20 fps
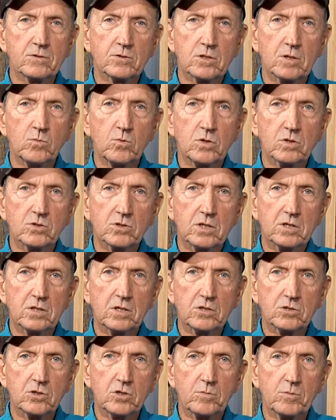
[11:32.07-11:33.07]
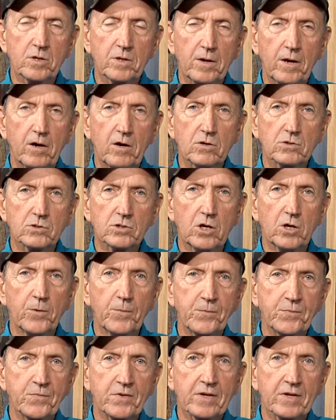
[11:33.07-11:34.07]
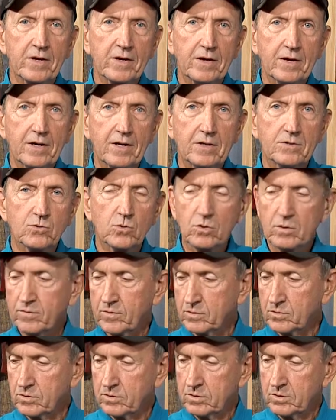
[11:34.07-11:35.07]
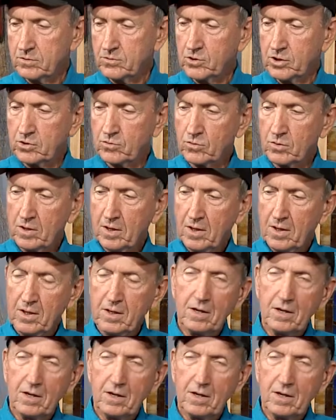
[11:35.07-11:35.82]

someone sent this to me also, and it's sort of a general.